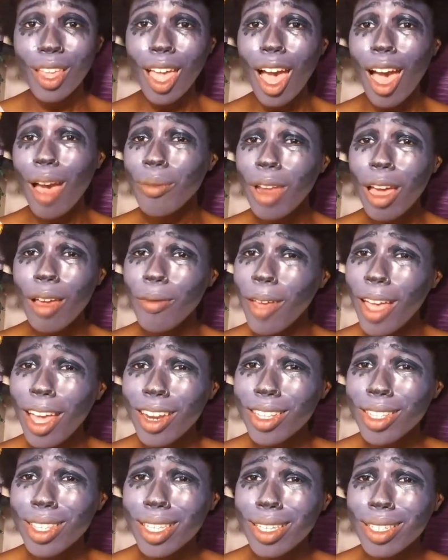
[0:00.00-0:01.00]
I'm not
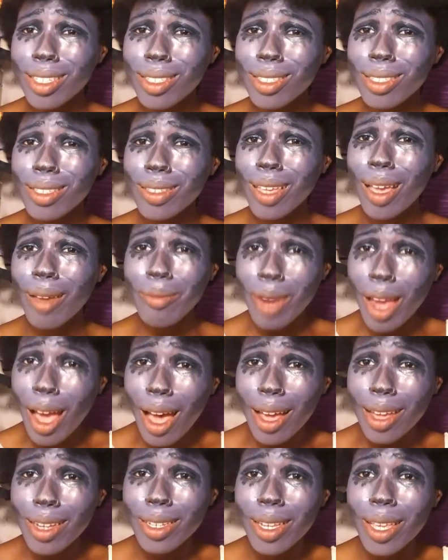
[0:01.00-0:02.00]
mad at this. I'm
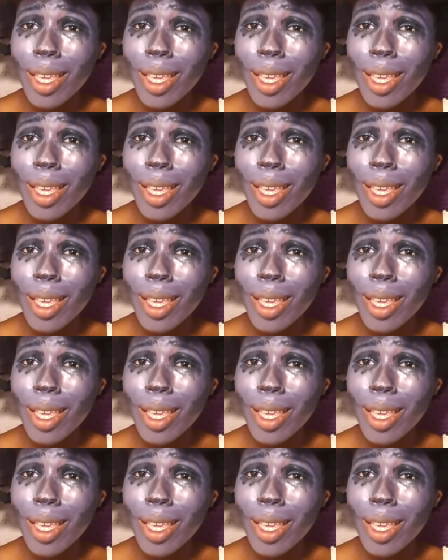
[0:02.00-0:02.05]
not.